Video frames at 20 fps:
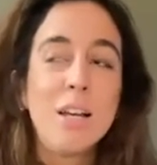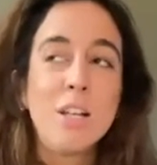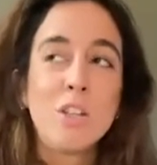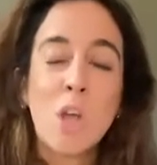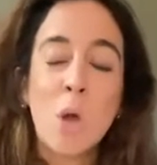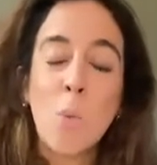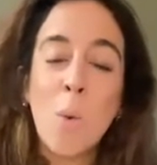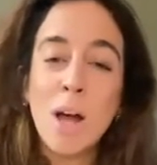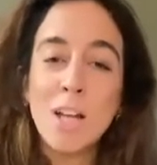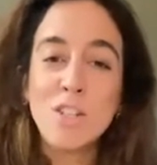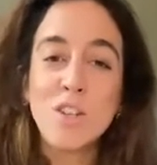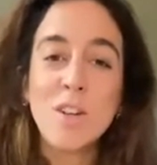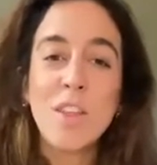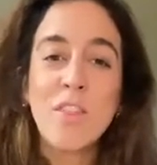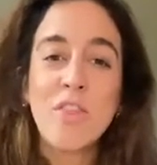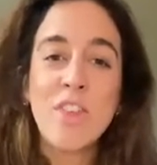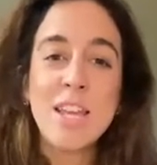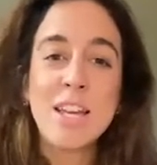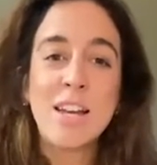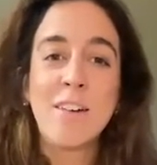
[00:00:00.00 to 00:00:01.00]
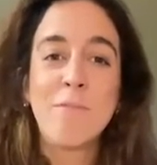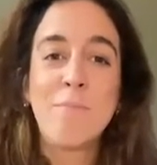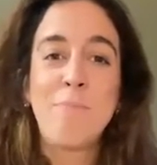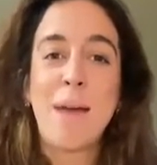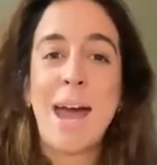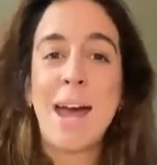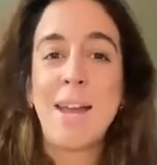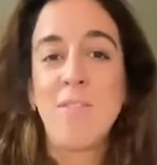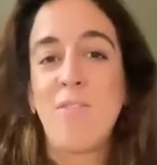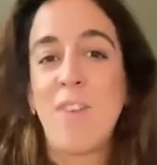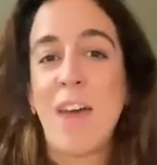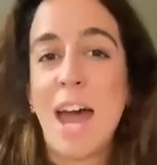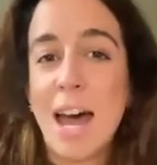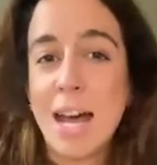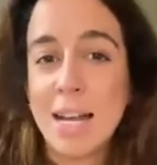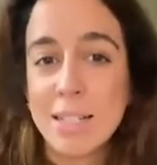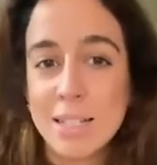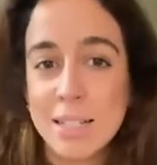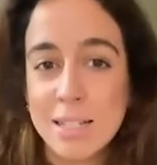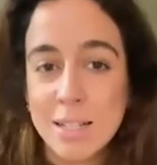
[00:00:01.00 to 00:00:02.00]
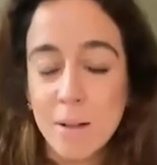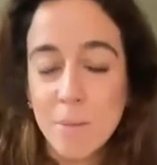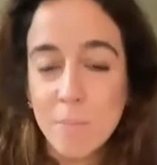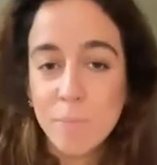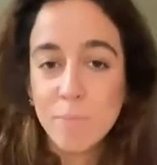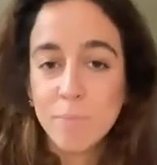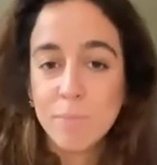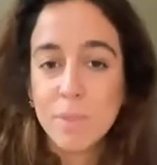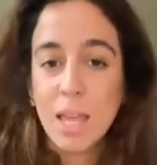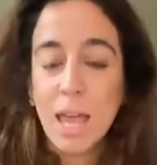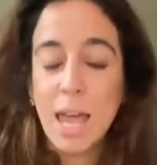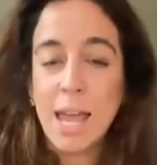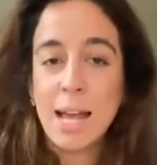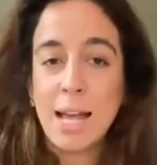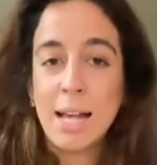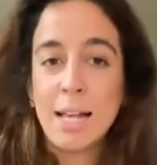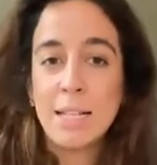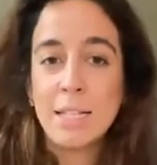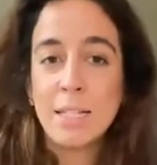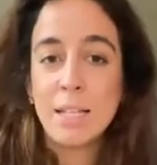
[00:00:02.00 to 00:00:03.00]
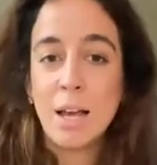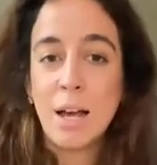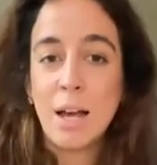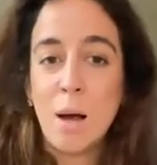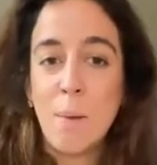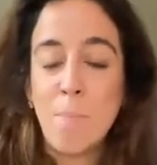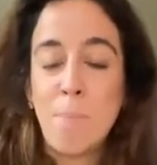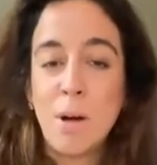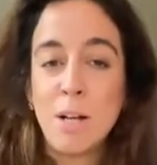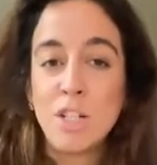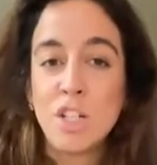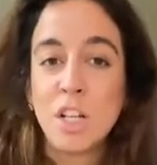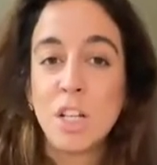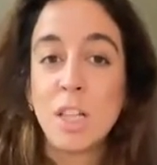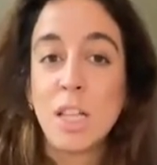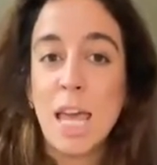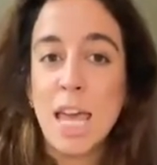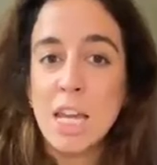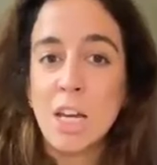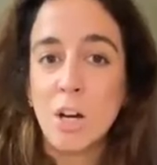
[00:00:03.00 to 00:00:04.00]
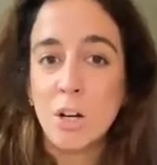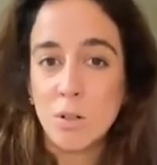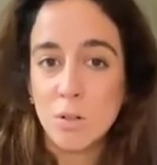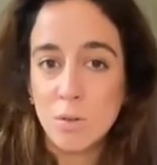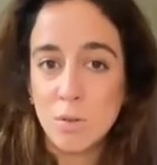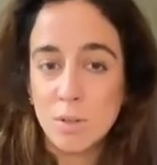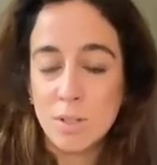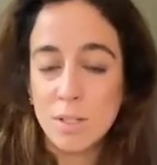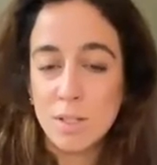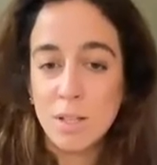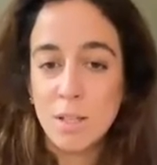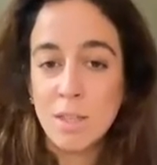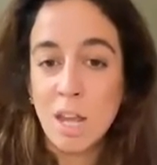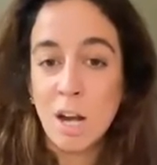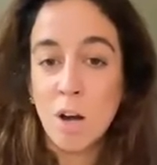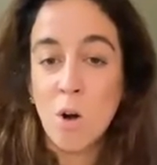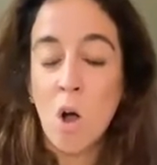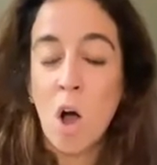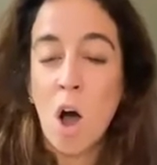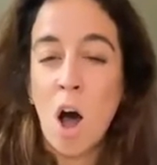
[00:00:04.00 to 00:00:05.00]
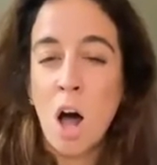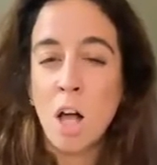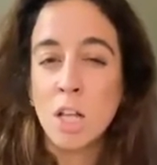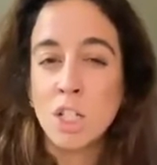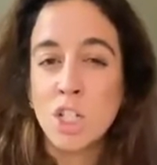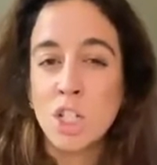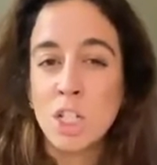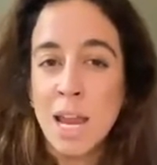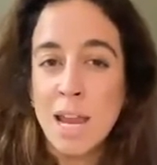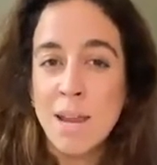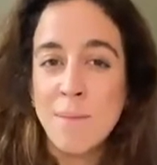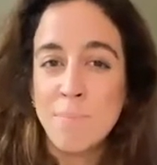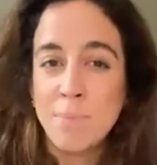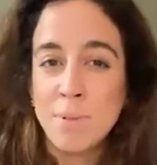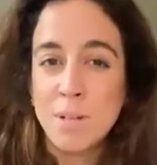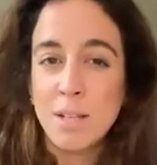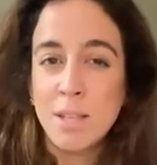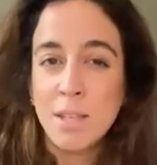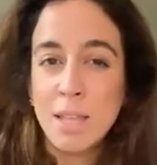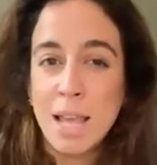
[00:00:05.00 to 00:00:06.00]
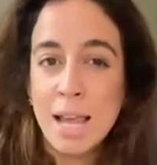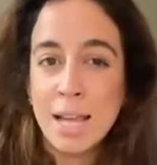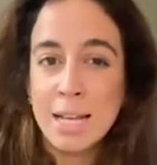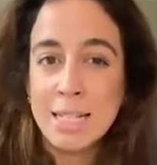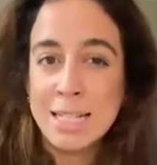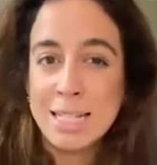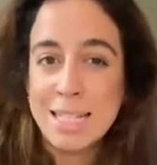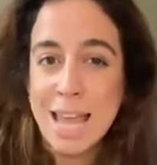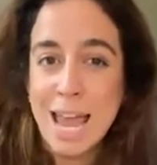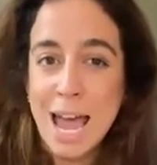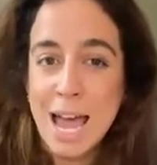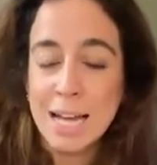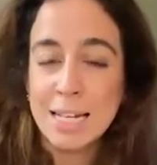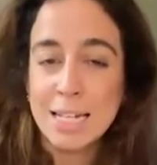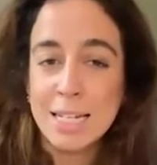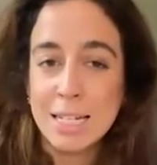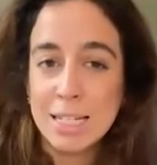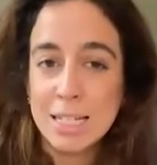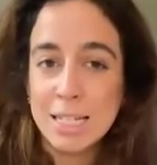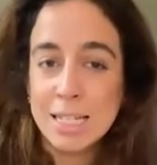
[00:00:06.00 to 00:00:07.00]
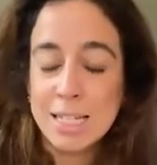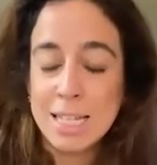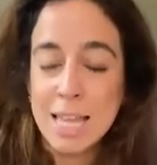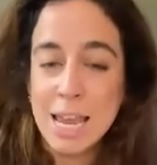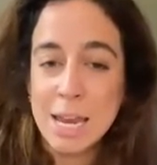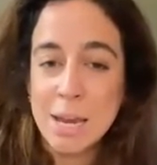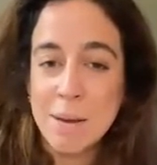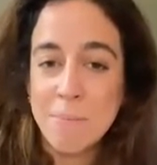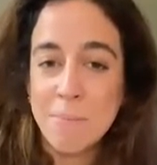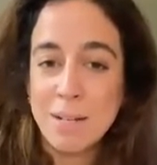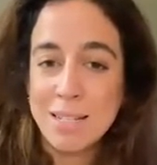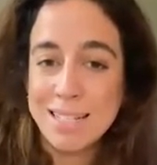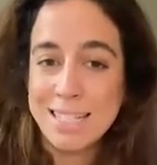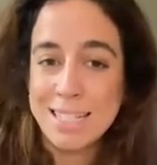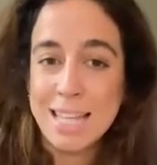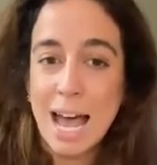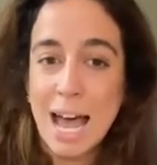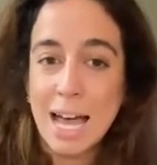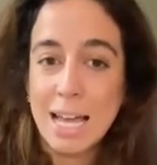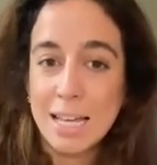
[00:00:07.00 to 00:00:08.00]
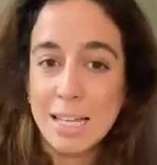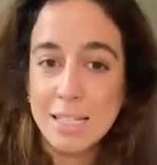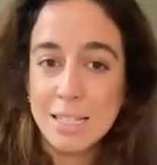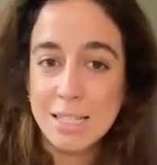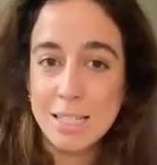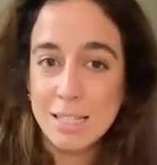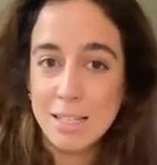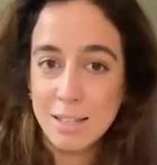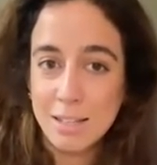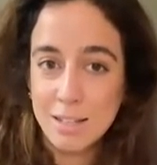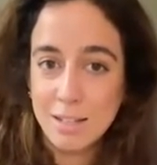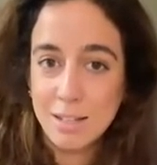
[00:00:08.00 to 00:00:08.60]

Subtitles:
So I want you to think of bad fats as a bunch of Legos that are all shaped the exact same size.